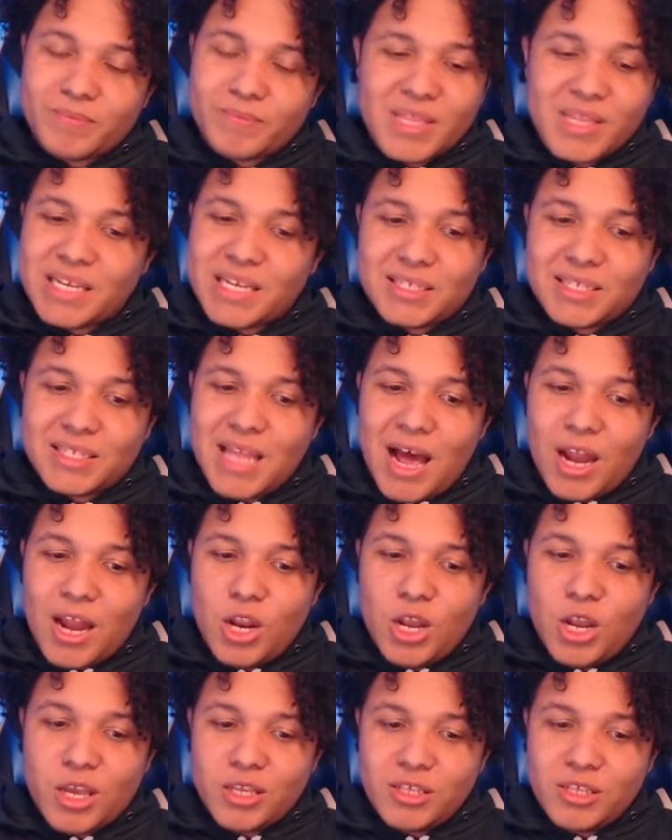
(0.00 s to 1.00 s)
it's not
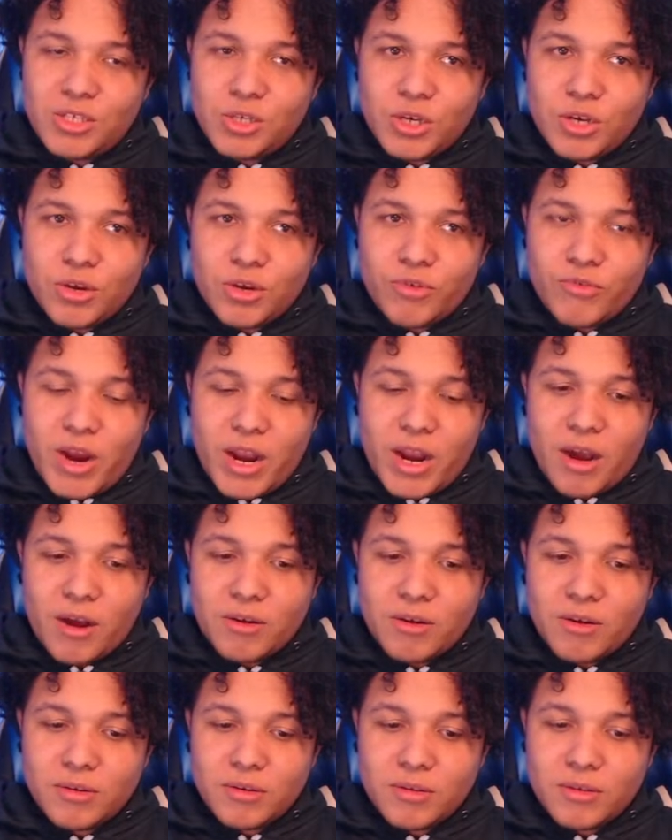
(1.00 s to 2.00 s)
looking too good right
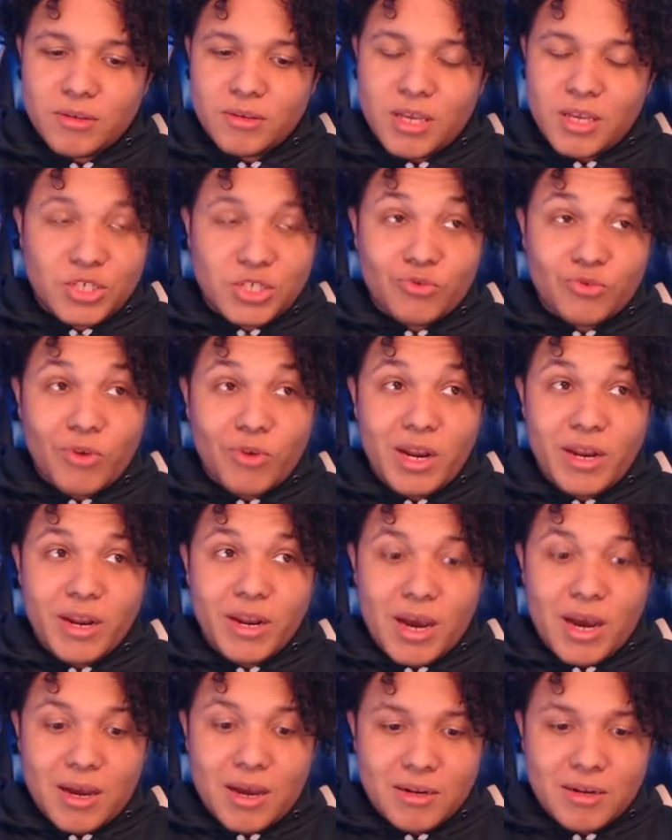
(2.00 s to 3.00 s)
now. It's really
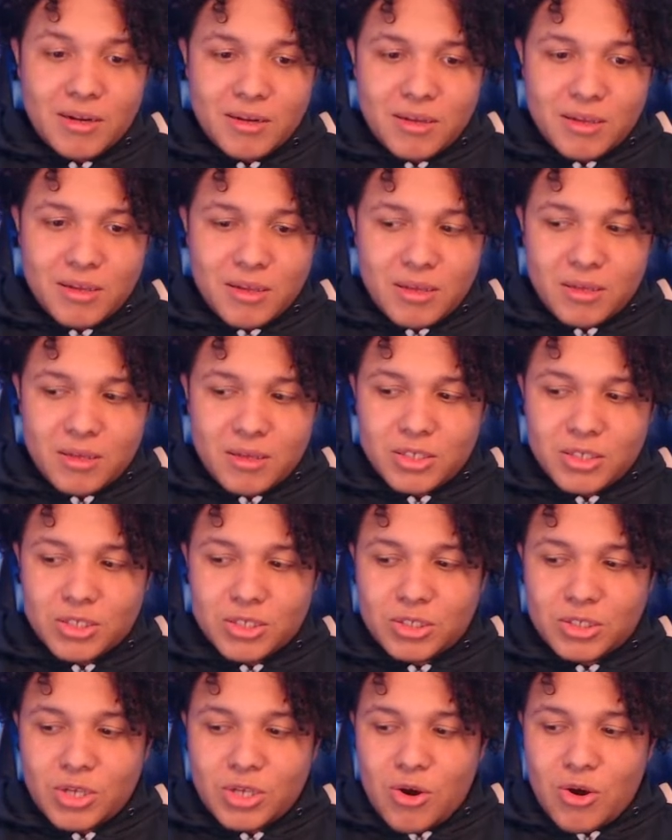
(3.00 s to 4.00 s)
not.
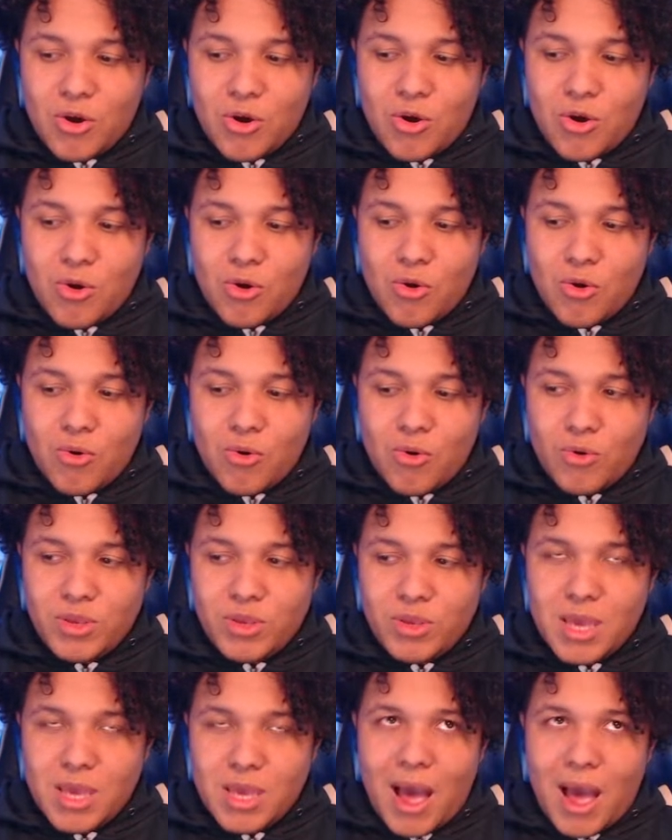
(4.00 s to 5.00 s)
So
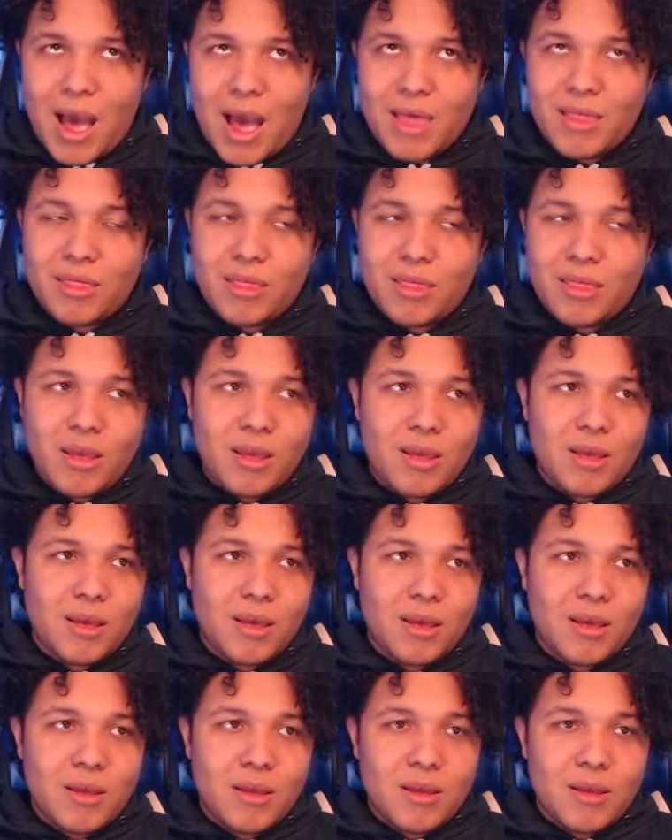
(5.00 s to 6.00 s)
yeah, I
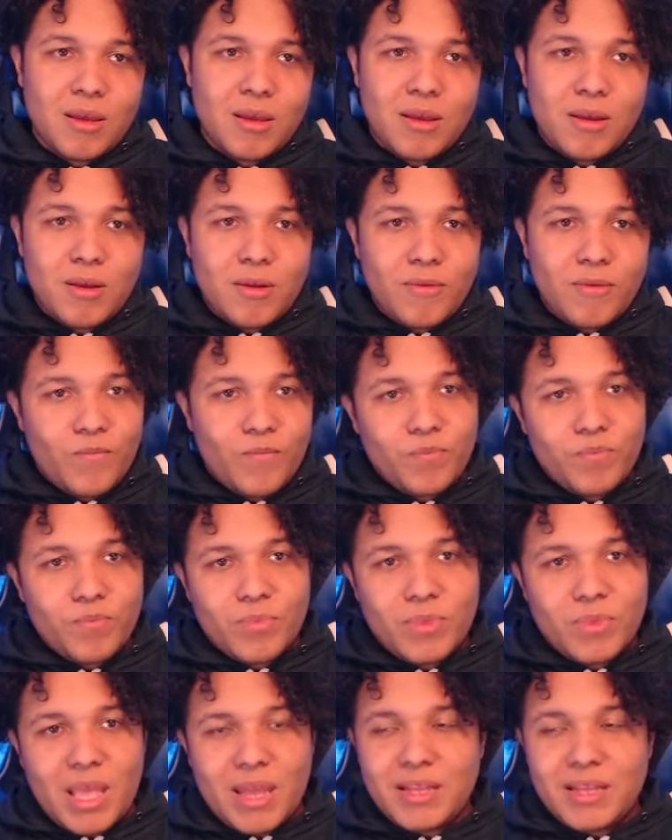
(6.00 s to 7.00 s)
think
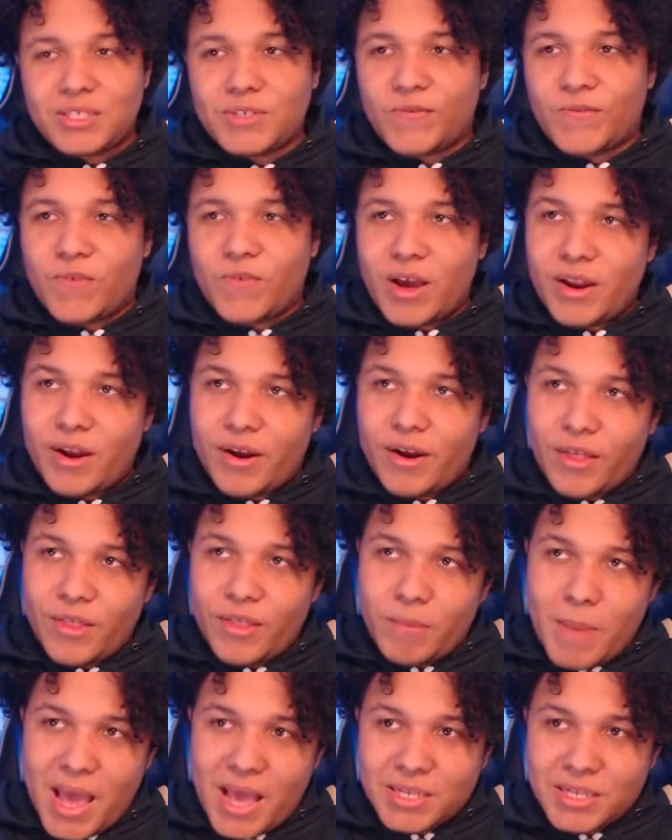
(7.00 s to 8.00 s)
they need to find another
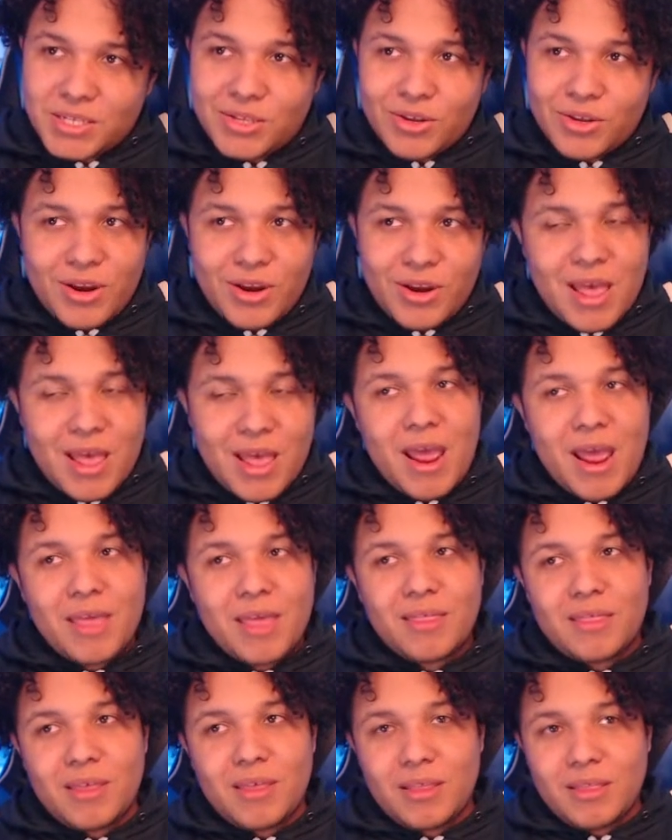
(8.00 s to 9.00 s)
master, and I
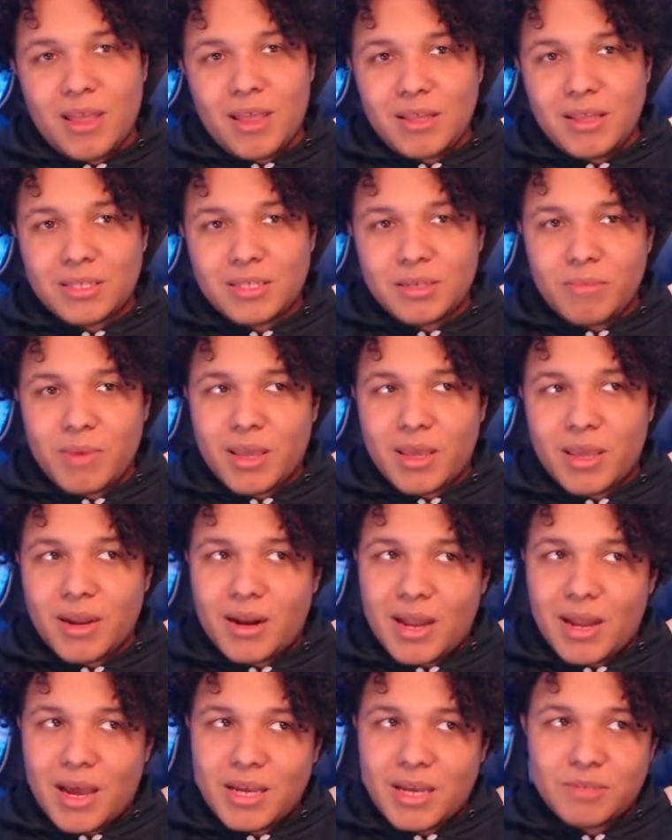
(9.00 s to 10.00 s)
think they need to make an
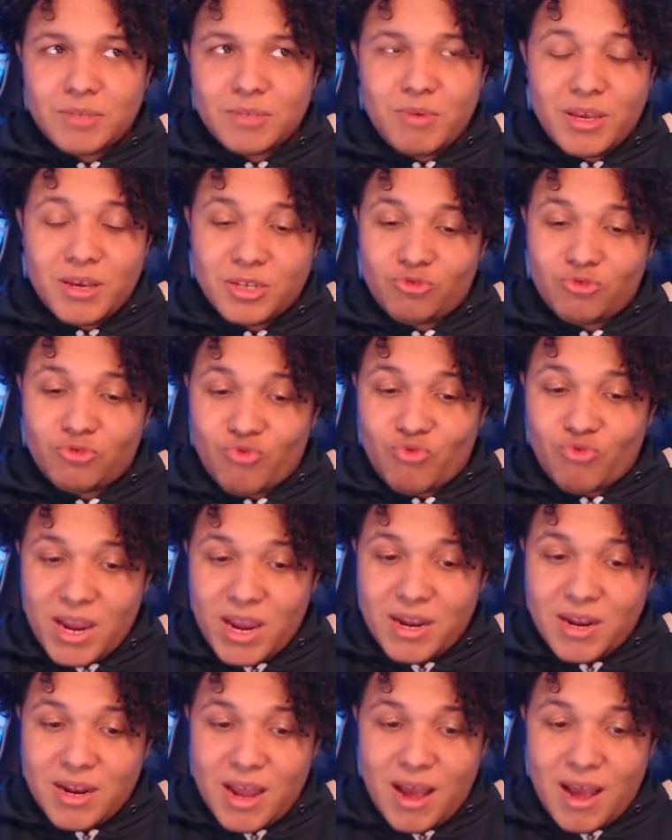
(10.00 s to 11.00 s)
alliance, because
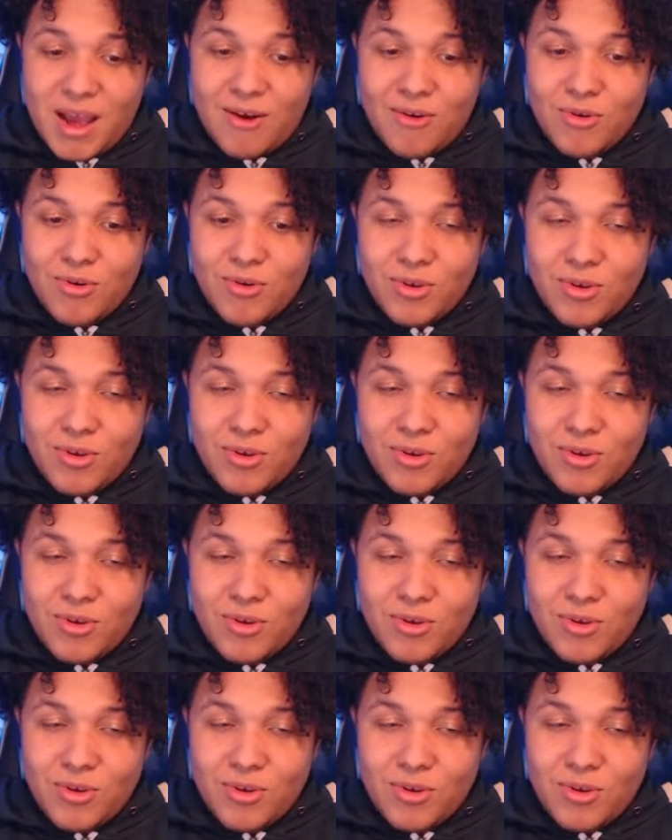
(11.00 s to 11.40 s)
right now